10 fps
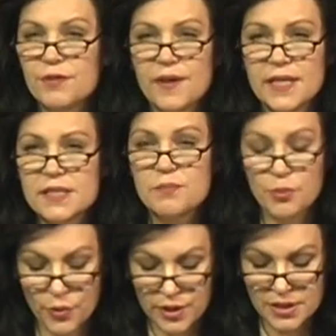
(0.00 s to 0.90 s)
provides
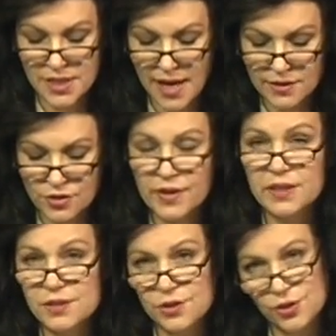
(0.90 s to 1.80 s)
important tax
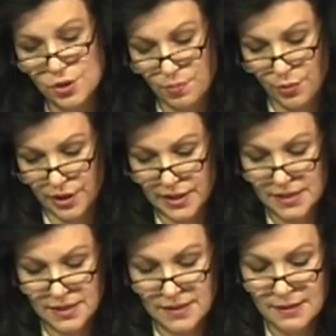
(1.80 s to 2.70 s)
credits to support
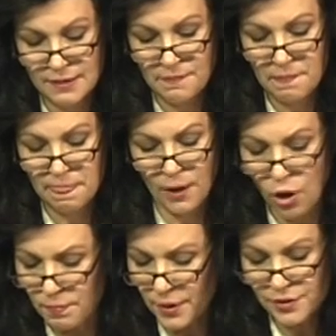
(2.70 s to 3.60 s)
it.
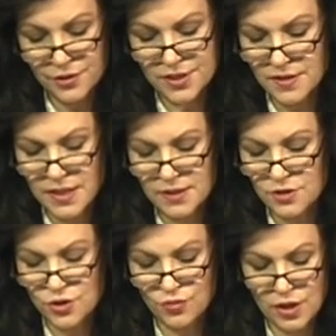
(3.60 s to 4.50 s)
All partners in the
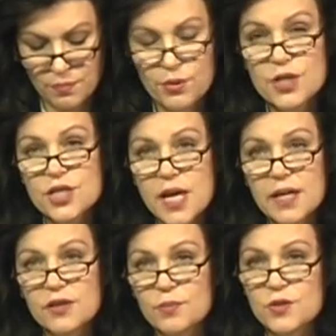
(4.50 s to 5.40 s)
industry
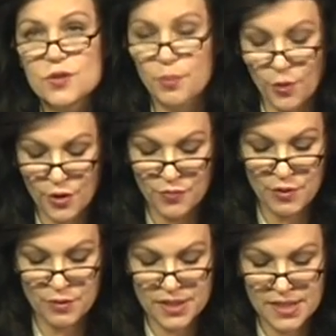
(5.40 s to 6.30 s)
appreciate the support
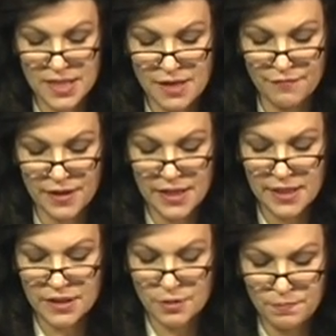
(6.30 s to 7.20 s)
we receive
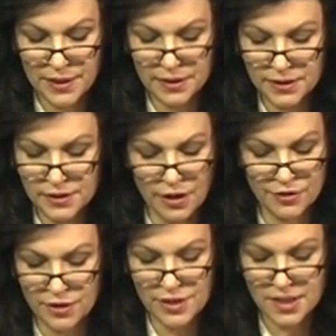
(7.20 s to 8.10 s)
to build on
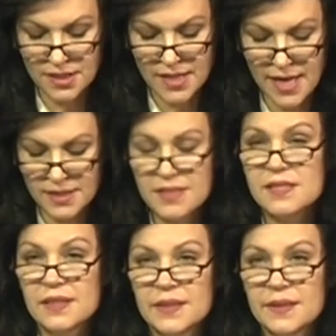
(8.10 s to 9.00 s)
our
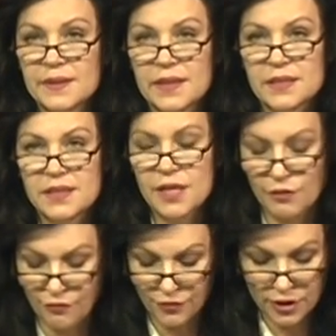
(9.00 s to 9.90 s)
success and to
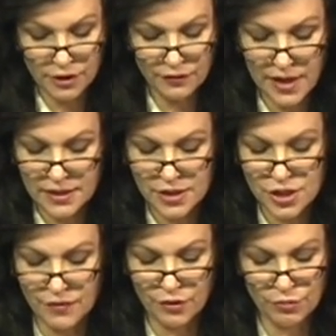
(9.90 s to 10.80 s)
take full
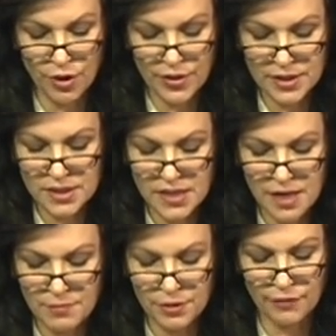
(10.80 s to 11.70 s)
advantage of a growing
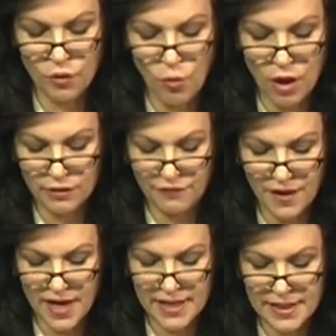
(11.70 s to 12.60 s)
stable of
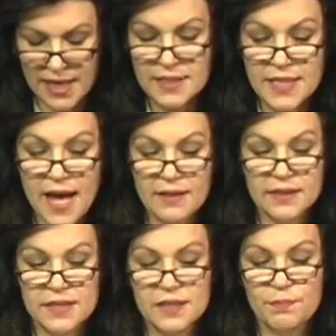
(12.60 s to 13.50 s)
qualified and
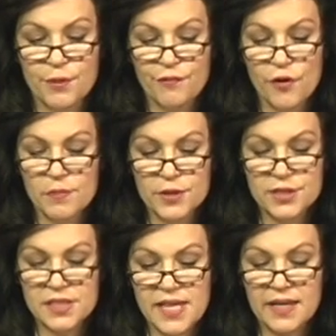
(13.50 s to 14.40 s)
talented
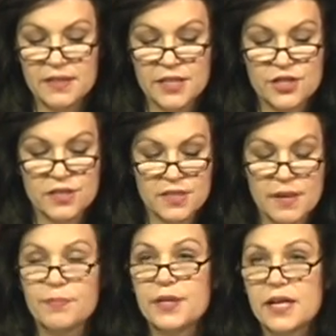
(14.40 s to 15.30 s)
performers, technicians,
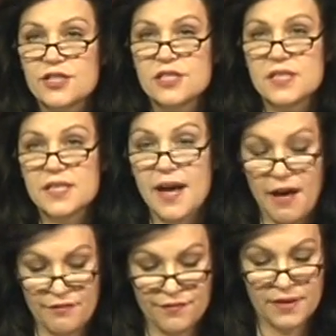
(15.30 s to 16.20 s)
and production
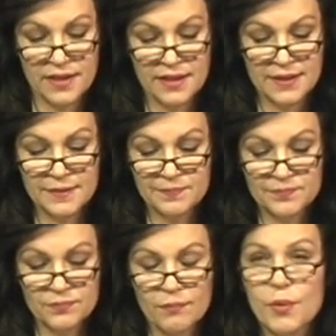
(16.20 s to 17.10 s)
staff.
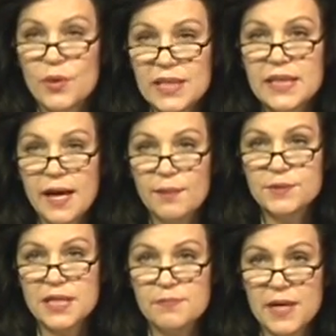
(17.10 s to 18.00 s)
But we need help
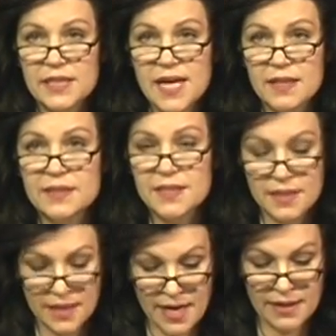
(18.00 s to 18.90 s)
to keep that talent
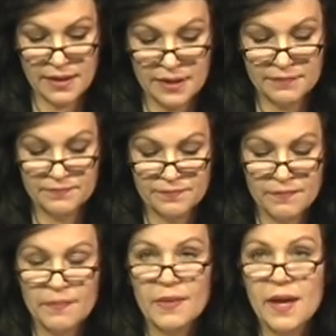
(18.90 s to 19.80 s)
in Canada.
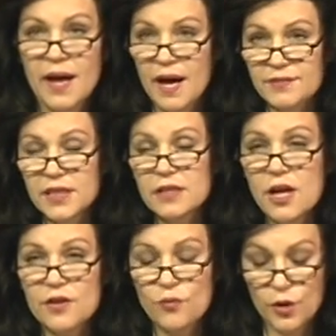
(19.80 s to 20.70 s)
I've done a
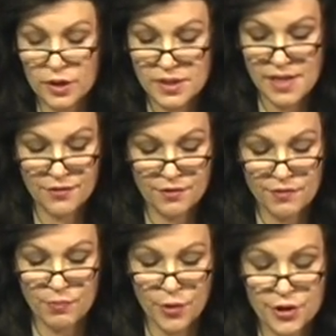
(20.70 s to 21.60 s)
lot of work south of
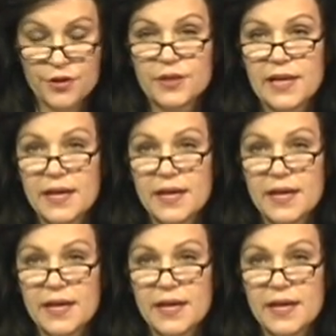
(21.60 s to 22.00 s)
the border in